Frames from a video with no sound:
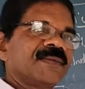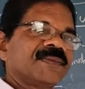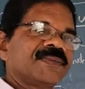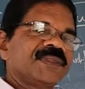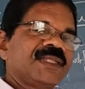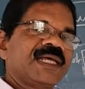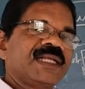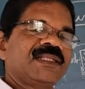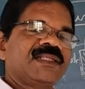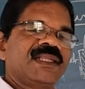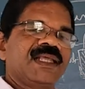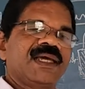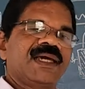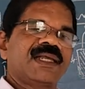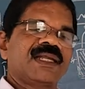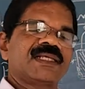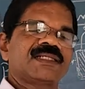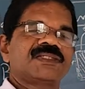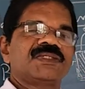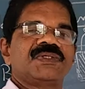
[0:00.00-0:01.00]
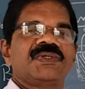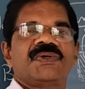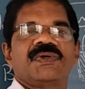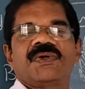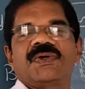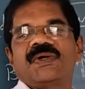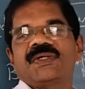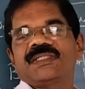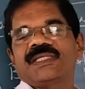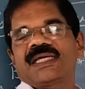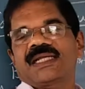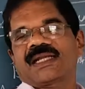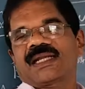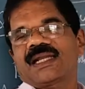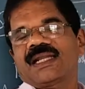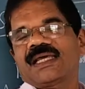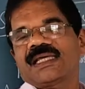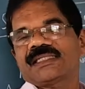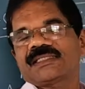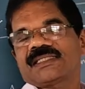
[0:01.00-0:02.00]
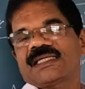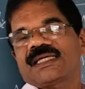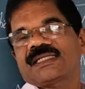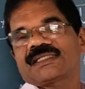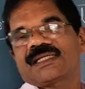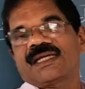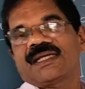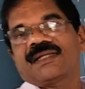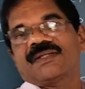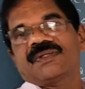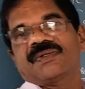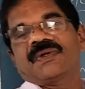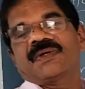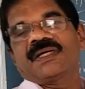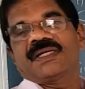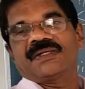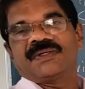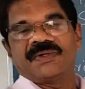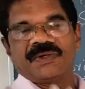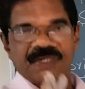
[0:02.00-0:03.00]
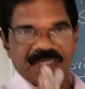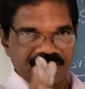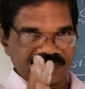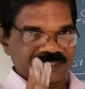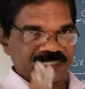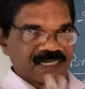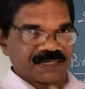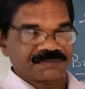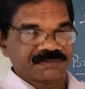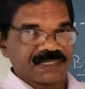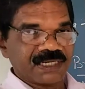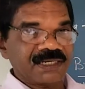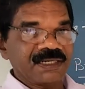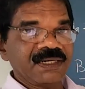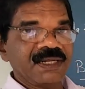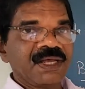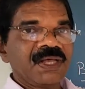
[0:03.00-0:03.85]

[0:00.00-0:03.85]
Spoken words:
Then there is no generalization, no description.